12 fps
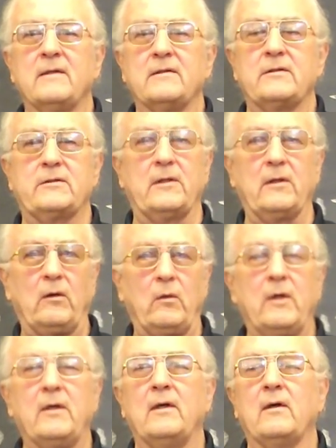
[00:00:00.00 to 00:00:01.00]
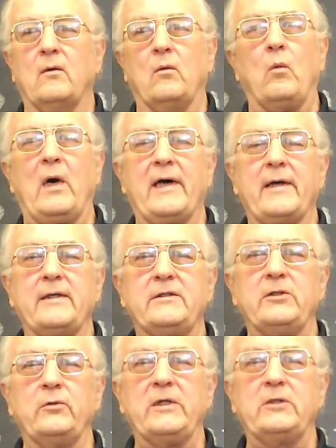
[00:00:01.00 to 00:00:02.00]
So, why
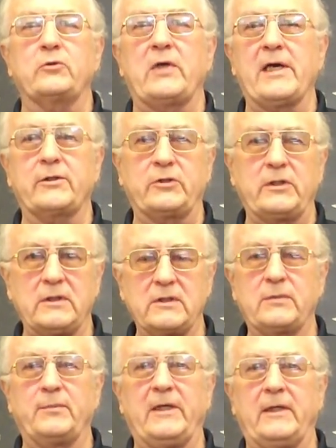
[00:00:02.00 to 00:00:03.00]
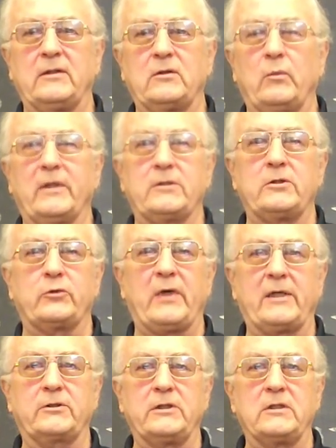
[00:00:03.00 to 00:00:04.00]
do we traction splint? What do
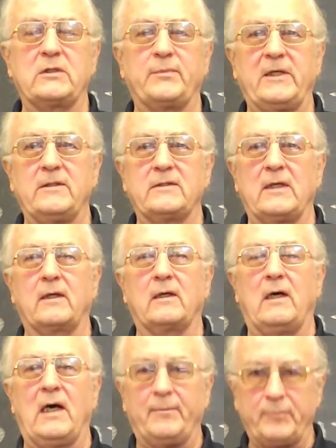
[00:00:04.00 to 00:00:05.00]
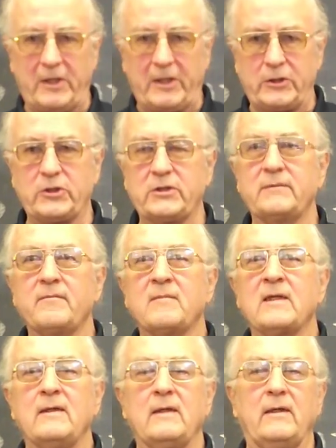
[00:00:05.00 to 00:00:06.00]
traction splints accomplish?
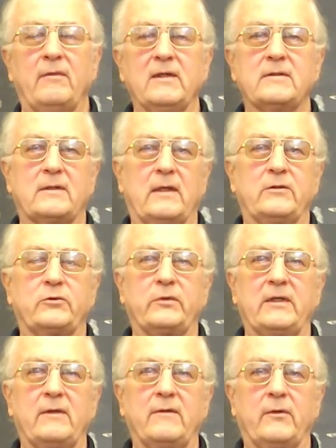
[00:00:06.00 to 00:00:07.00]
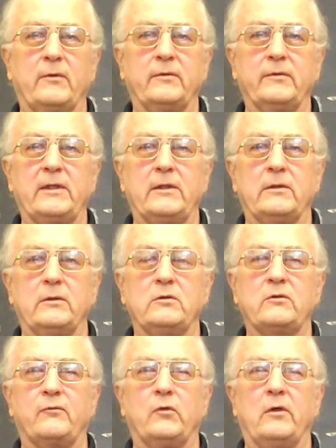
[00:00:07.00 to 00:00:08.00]
In this country, they're only
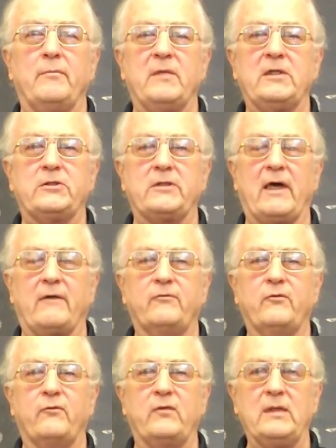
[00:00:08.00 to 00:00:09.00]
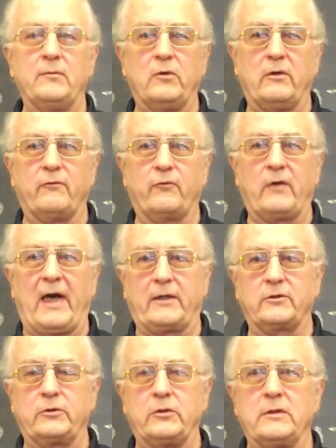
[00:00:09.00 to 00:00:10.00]
used for midshaft femur
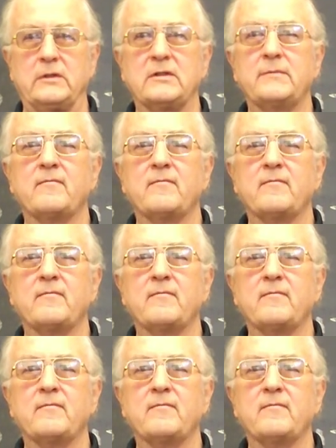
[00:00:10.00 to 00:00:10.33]
fractures.